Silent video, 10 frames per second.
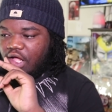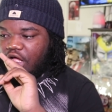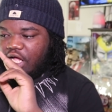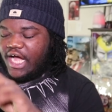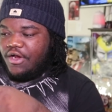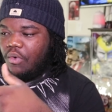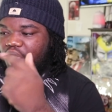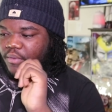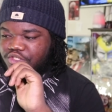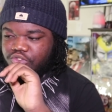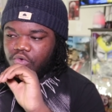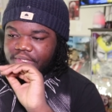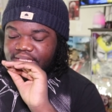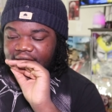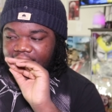uh, I don't like what you're doing
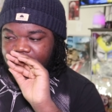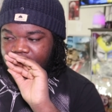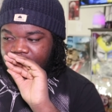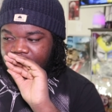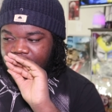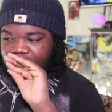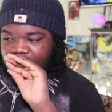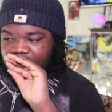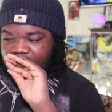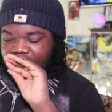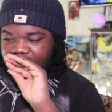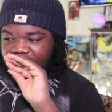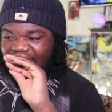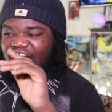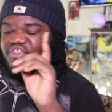with that. Uh,
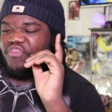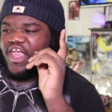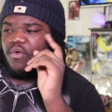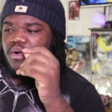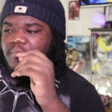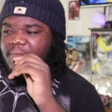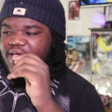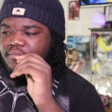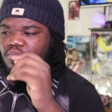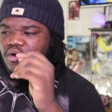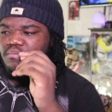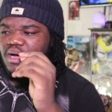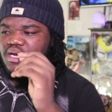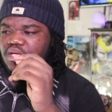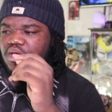I think we'll make more
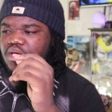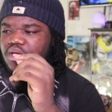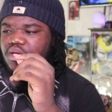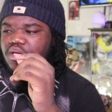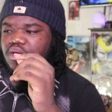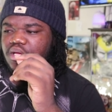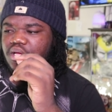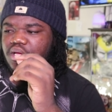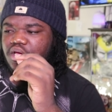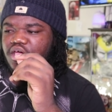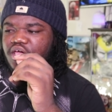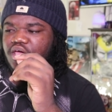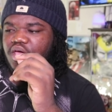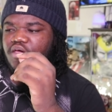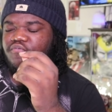money
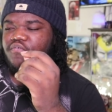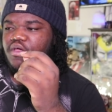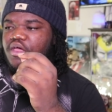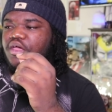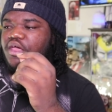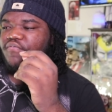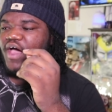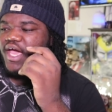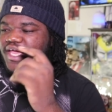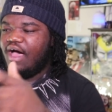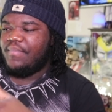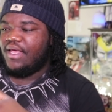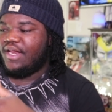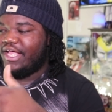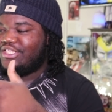if if I come
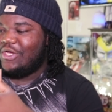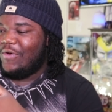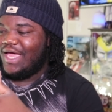in into